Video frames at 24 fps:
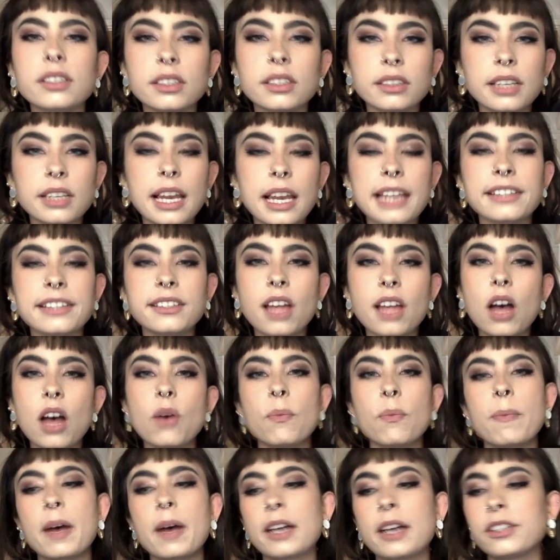let's start
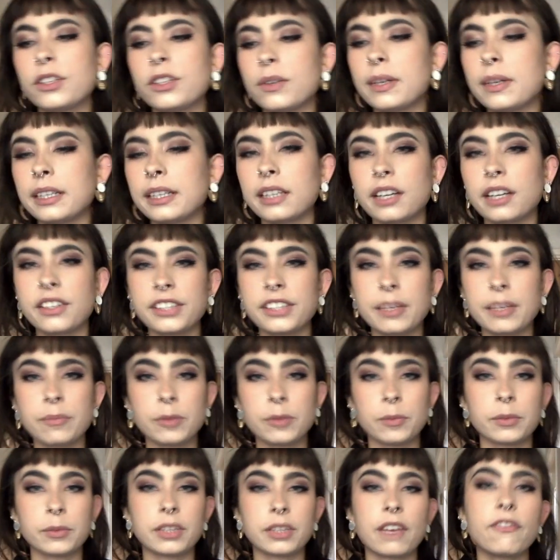by doing the
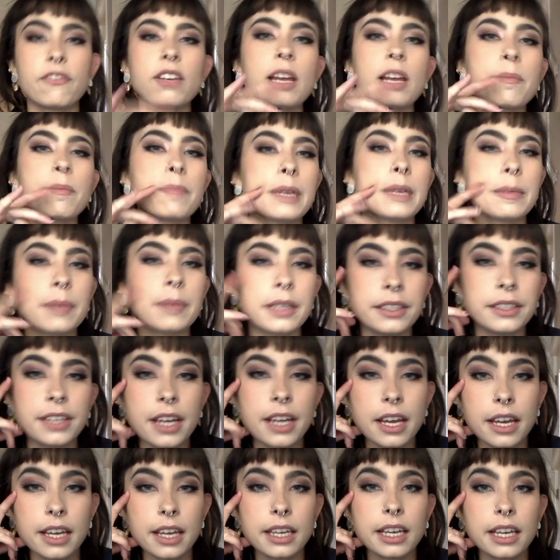symptoms, because I feel like
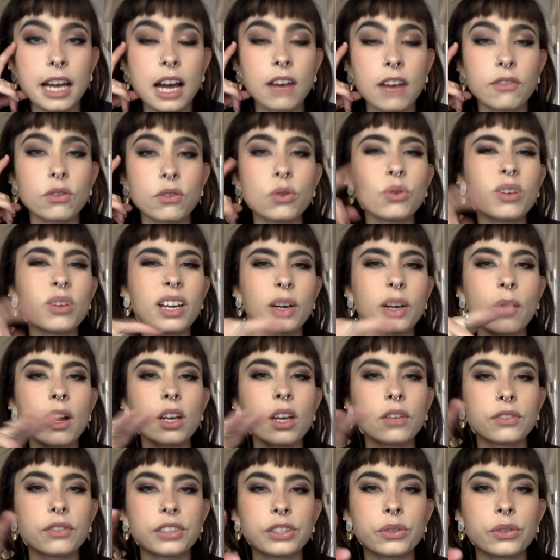BPD, out of all quite a
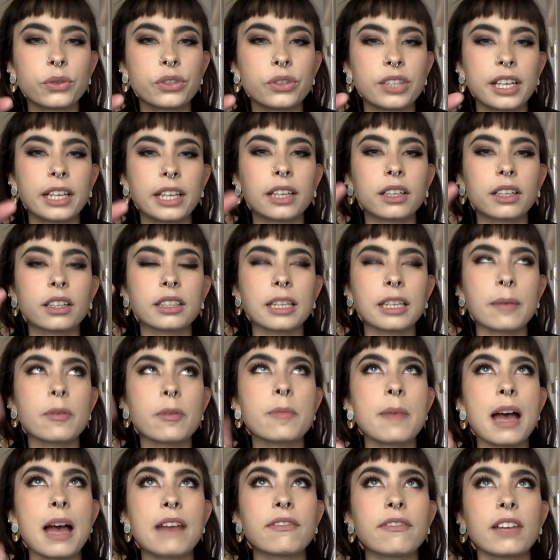lot of disorders, some of
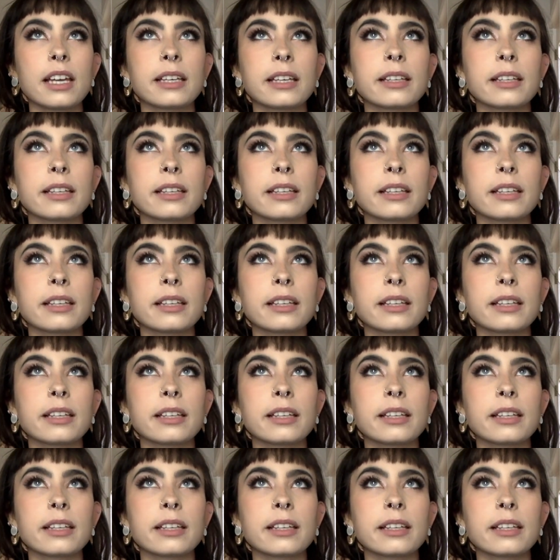them have